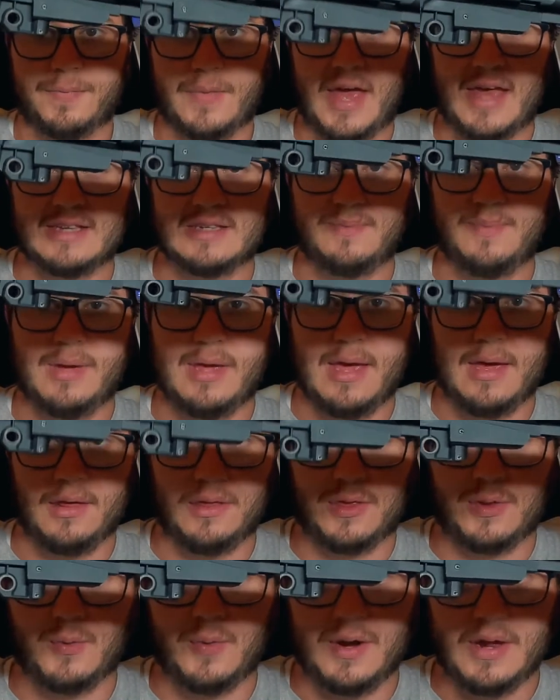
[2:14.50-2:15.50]

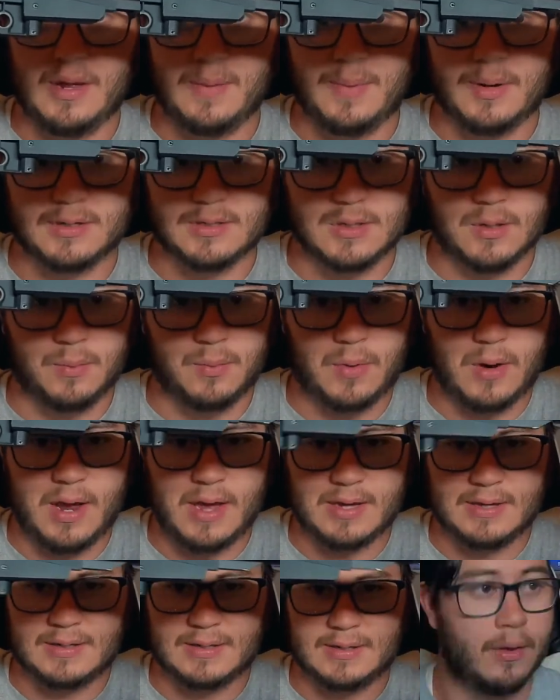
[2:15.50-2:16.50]
SBA3 pistol
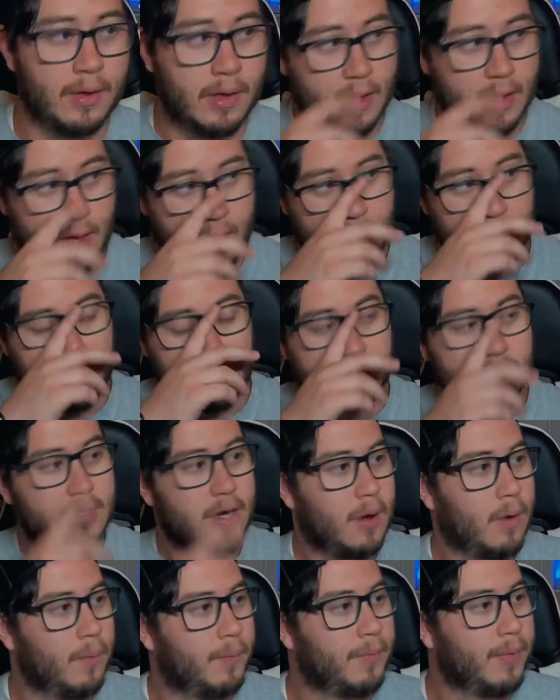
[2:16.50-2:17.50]
brace.
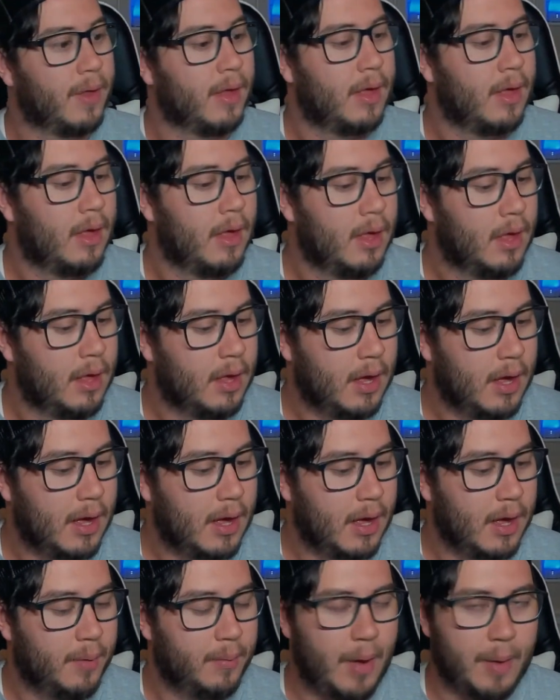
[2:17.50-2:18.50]
So
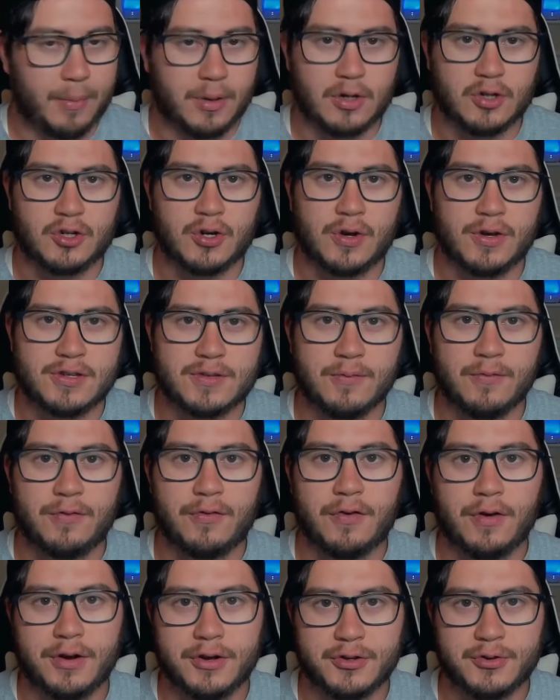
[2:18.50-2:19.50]
I'm going to show you some
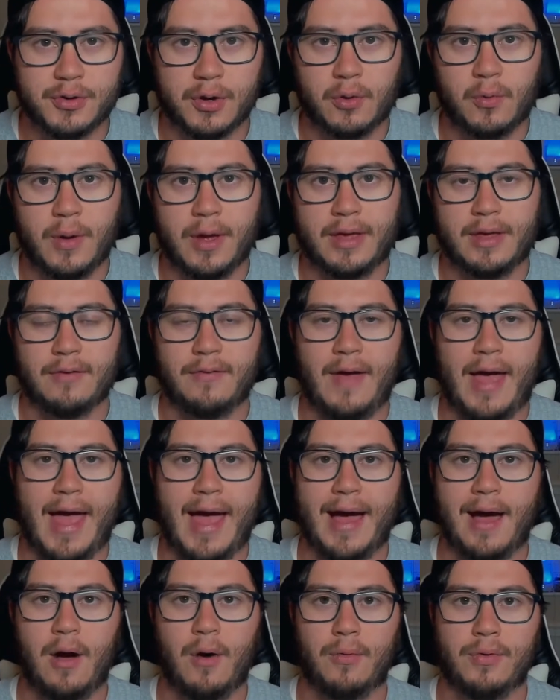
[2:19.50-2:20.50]
footage real quick of
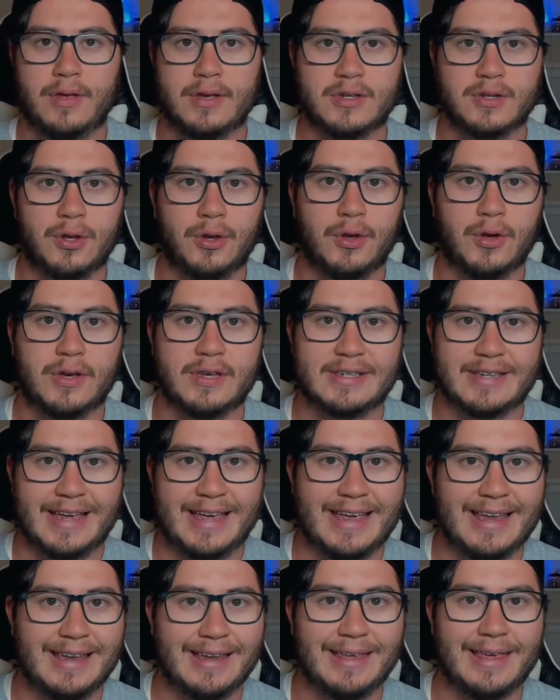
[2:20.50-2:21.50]
how this looks
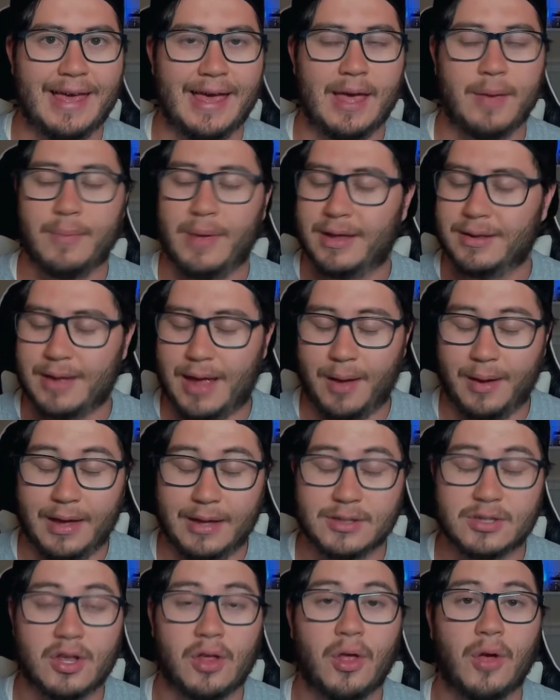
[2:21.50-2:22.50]
in game,
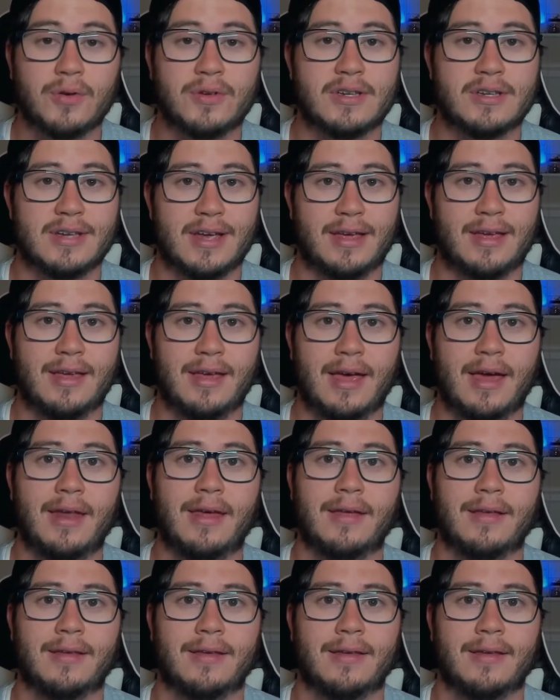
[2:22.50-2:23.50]
as close as I can get
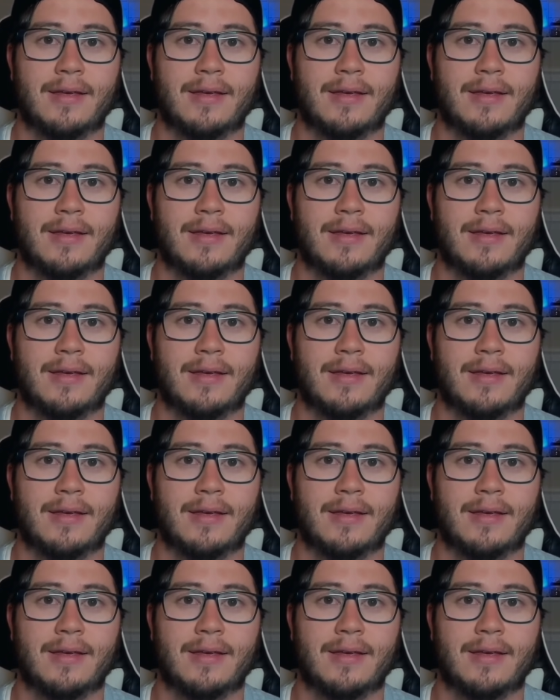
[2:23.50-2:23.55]
it.